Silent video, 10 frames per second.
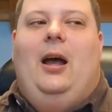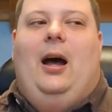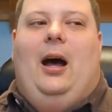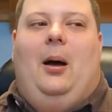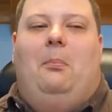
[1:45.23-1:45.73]

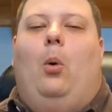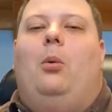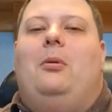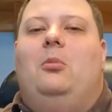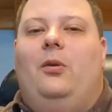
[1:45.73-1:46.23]
But
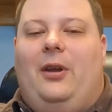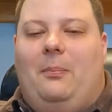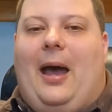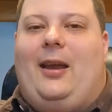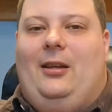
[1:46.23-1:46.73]
we'll be moving
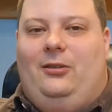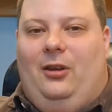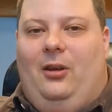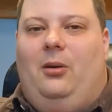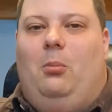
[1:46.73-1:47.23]
back
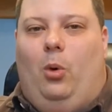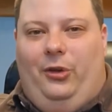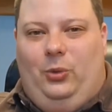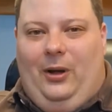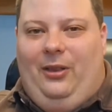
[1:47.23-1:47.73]
into more
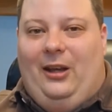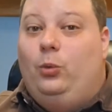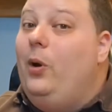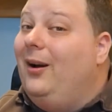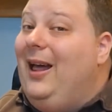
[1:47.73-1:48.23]
of the swing of things.
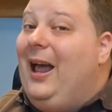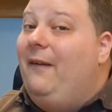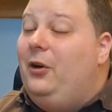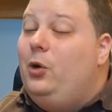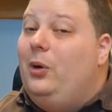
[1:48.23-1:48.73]
We are not
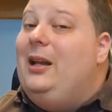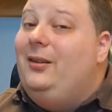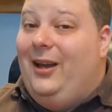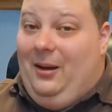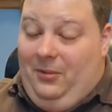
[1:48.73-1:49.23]
having
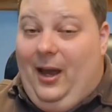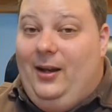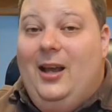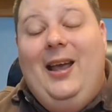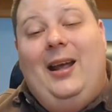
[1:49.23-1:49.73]
greeting time
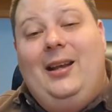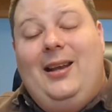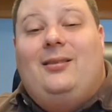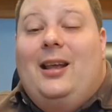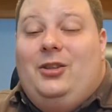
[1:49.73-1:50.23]
yet. And
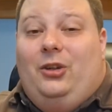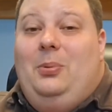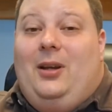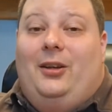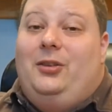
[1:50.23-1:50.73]
again, that's just
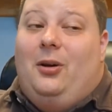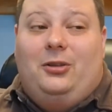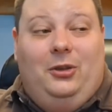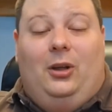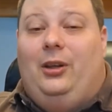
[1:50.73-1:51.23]
because there are
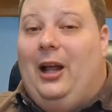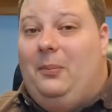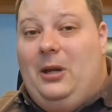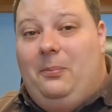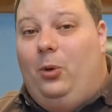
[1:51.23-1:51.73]
still a lot
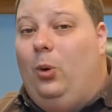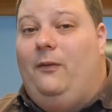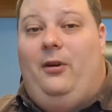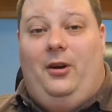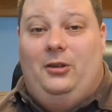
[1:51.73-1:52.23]
of people who are
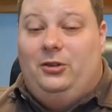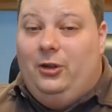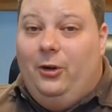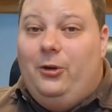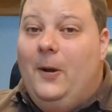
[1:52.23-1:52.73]
very
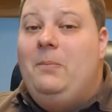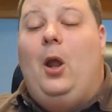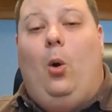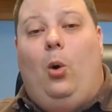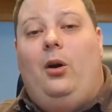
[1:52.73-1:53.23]
concerned,
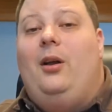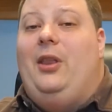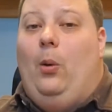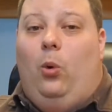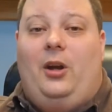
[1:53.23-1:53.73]
or
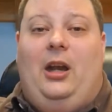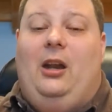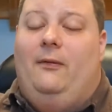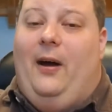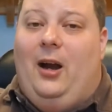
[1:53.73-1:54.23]
they work in an
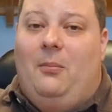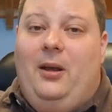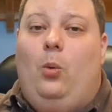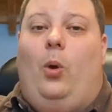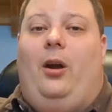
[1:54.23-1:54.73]

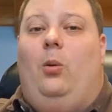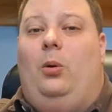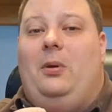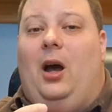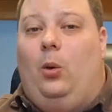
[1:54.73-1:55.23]
environment where it
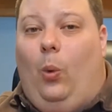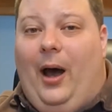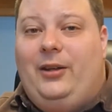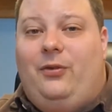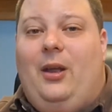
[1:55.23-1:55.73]
would be
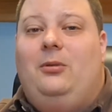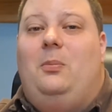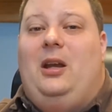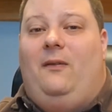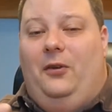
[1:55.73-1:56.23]
unwise for them to
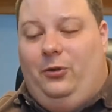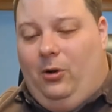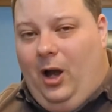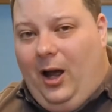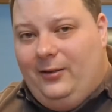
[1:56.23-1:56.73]
be in physical
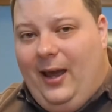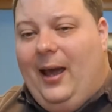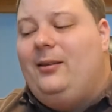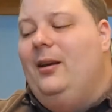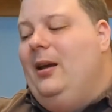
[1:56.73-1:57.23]

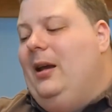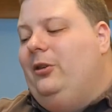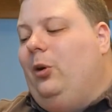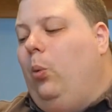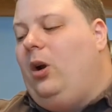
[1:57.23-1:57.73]
contact.
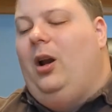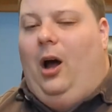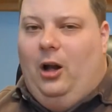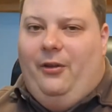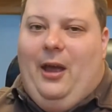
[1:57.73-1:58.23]
So we're going to
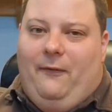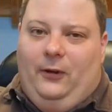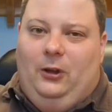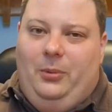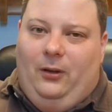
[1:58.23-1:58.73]
honor that for a
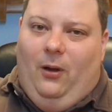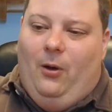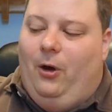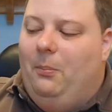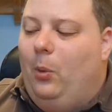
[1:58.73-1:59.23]
little bit
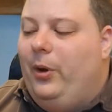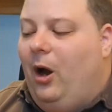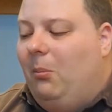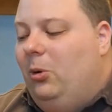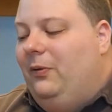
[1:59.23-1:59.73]
longer, but we
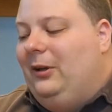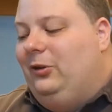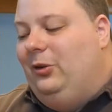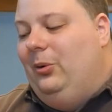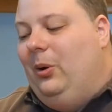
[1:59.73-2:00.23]
are moving
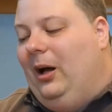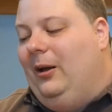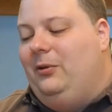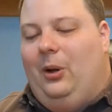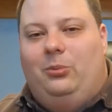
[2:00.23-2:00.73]
to,
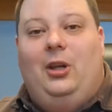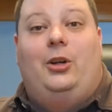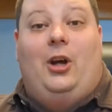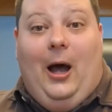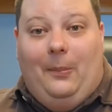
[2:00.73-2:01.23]
you know,
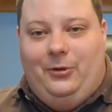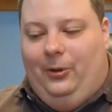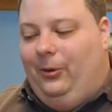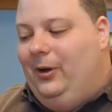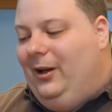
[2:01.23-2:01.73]
touch
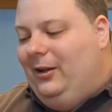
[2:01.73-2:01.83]
optional.